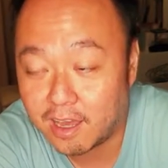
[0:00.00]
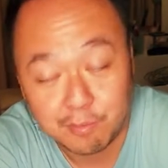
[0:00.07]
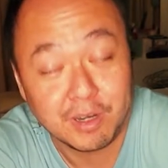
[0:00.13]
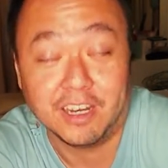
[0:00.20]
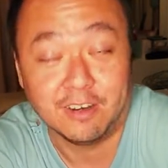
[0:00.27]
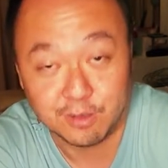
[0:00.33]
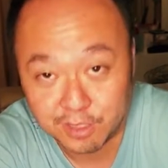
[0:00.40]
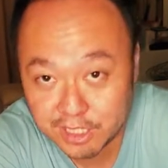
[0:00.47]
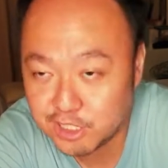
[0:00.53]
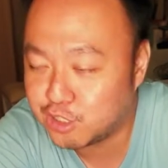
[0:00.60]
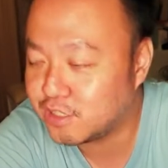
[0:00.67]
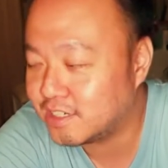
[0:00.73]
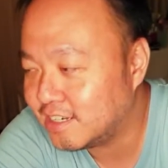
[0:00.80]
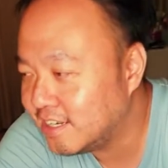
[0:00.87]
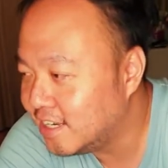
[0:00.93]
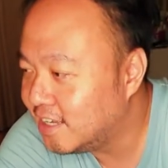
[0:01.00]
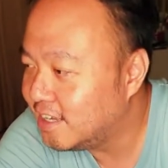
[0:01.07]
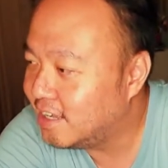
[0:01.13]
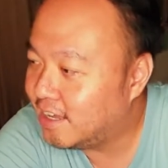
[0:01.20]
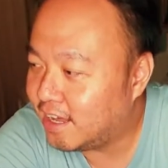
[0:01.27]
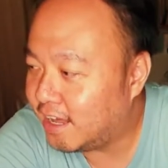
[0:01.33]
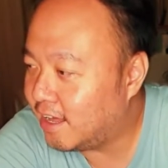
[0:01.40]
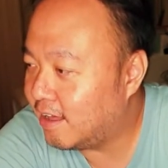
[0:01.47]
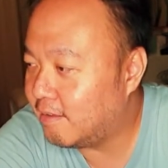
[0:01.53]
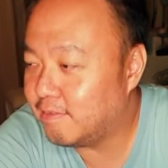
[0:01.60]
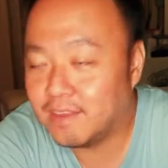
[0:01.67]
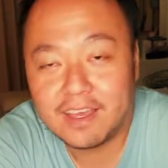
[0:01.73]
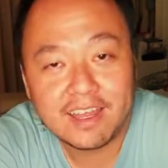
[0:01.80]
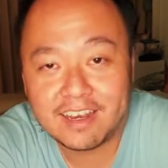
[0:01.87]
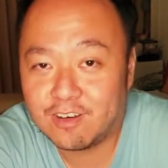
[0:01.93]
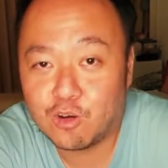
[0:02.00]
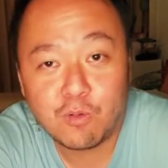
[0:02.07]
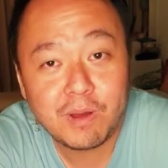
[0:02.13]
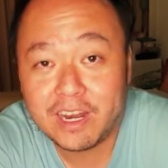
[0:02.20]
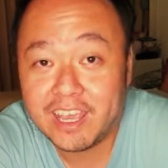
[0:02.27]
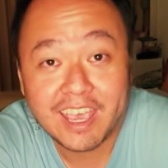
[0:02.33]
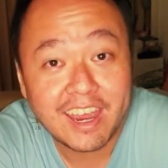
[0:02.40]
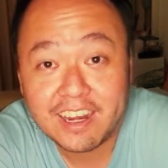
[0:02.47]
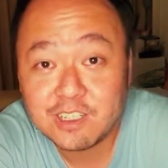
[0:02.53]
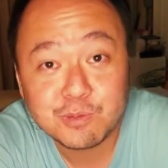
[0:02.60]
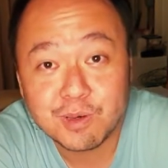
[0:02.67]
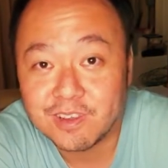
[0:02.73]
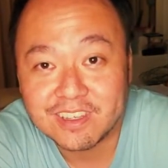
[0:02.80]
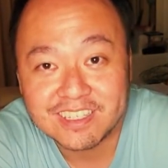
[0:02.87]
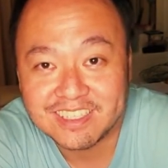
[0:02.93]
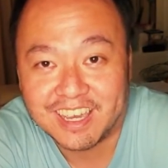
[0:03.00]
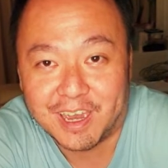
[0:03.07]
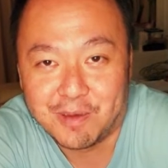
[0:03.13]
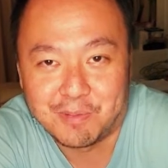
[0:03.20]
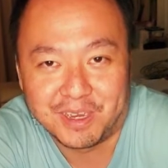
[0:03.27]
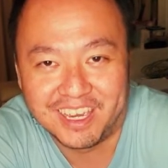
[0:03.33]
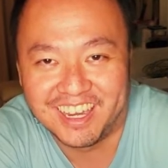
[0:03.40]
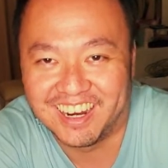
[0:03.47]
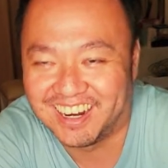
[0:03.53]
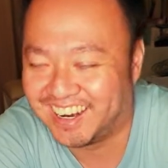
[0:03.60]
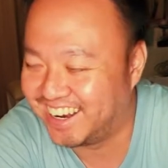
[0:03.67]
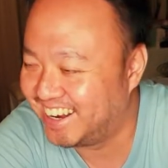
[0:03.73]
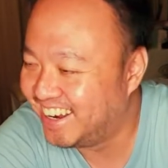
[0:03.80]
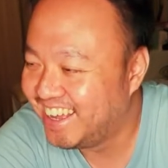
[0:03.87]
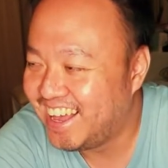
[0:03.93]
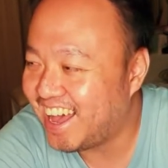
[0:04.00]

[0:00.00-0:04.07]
I'm an Indonesian, and nobody cares about this game here.